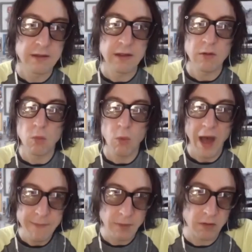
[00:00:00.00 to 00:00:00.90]

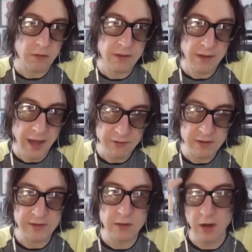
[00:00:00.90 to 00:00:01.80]
Apple
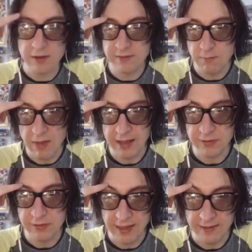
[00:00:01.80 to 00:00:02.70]
obviously wants to make
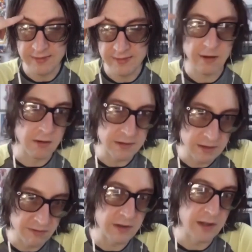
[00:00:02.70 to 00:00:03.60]
things that are
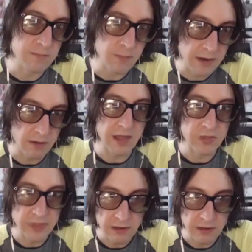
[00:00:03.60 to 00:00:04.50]
different and better and
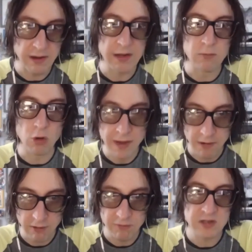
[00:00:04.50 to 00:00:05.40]
thinner and more
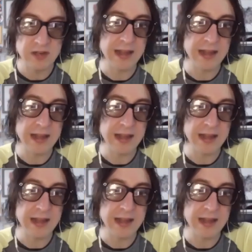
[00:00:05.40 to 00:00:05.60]
power efficient.